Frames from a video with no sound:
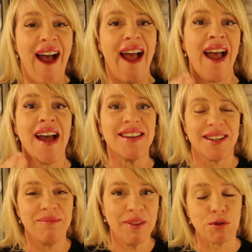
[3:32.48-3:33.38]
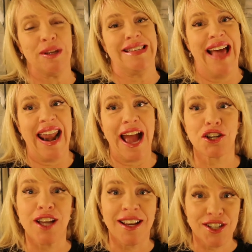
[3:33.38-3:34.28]
And it was really sad.
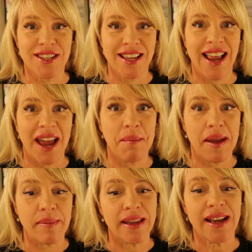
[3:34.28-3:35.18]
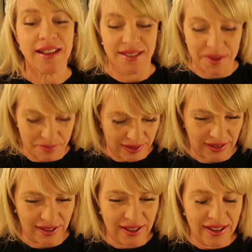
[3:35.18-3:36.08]
Actually, I just had a baby, and
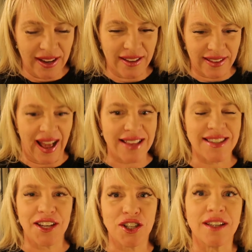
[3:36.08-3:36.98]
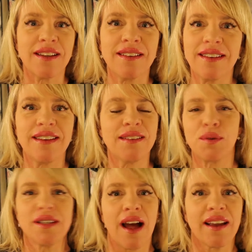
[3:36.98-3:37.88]
somebody at the gas station
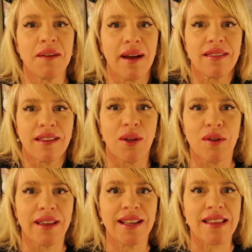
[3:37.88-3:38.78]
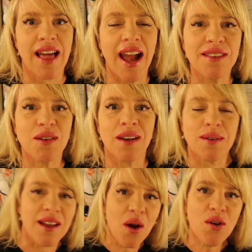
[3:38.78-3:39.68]
was talking about the local kids at the high school, and I
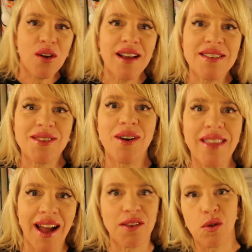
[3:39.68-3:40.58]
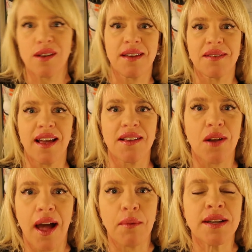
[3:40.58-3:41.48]
was like, oh, you guys go to the high school? Because that was the high
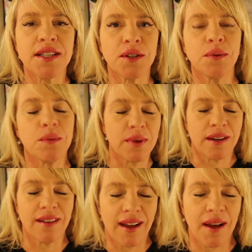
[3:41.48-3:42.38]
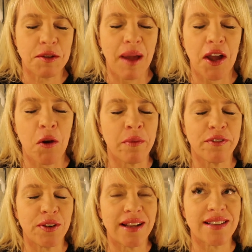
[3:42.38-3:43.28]
school I went to when I was back home a
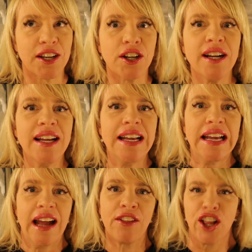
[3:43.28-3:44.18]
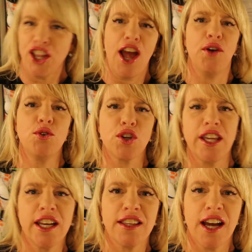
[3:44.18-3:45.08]
few days later. And they're like, yeah, who's your
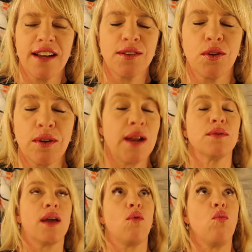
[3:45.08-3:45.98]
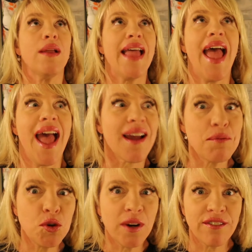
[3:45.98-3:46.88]
kid at the high school? And I was like, what the heck?
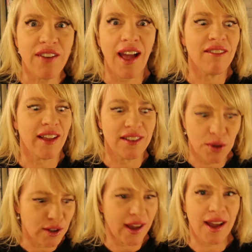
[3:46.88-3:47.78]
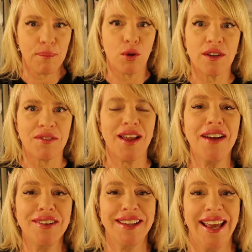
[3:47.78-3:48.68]
I'm 25. Like, do I look like I'm old enough to
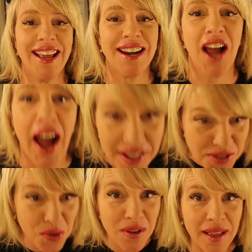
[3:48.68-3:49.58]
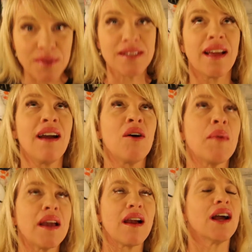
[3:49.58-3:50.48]
have a kid in high school? I was like, oh
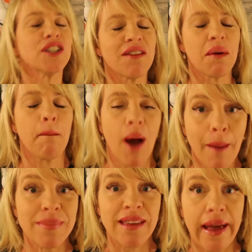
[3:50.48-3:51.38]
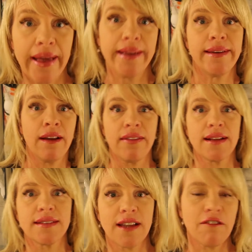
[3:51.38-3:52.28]
my gosh, I have a mom's cut and all
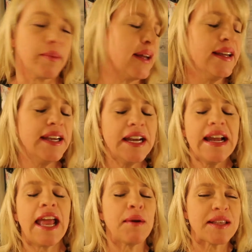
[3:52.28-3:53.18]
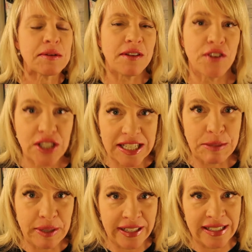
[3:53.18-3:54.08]
that stuff. But anyways, that was my first
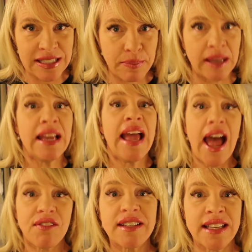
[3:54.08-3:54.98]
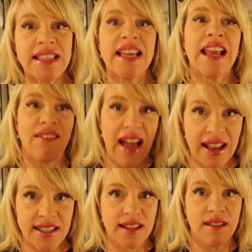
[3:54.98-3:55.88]
experience. But ever since then, I've
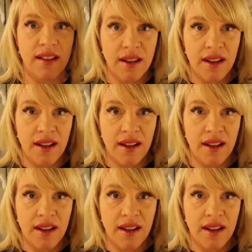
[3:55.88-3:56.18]
had to